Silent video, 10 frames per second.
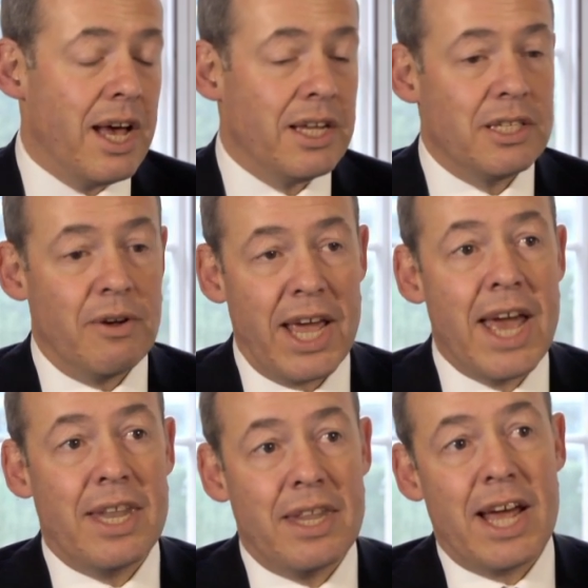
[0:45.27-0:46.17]
So
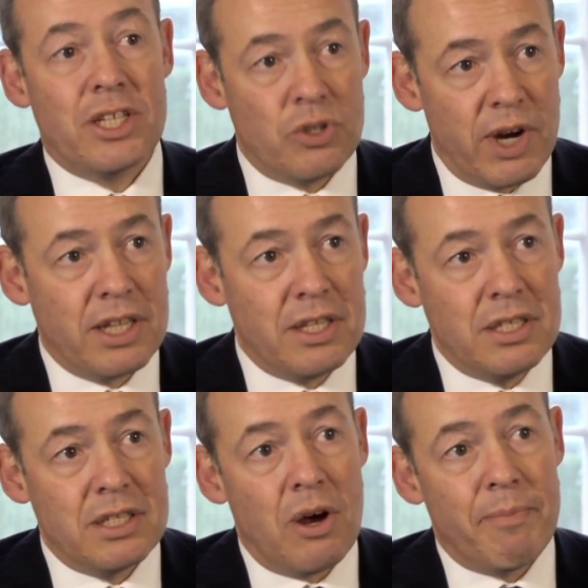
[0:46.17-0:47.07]
again, that
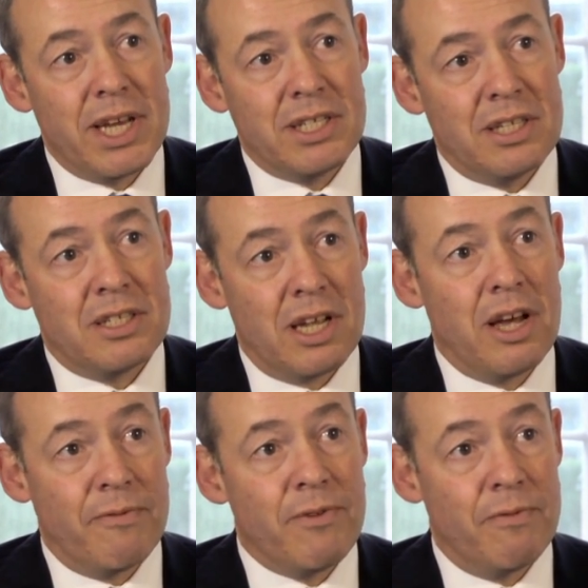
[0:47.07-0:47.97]
strengthens our basis
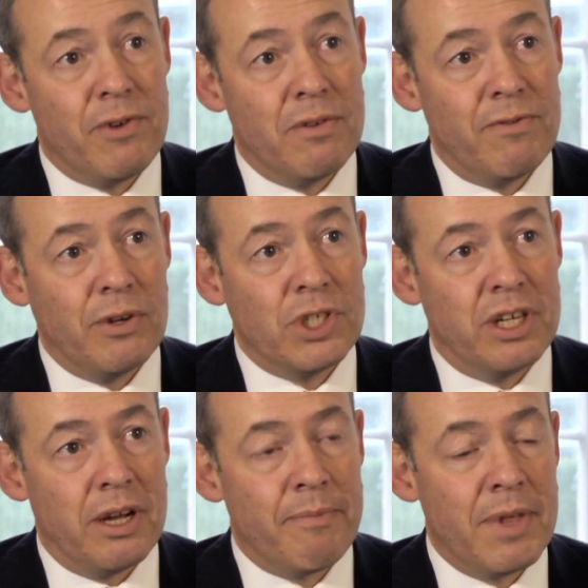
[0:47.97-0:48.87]
for the future.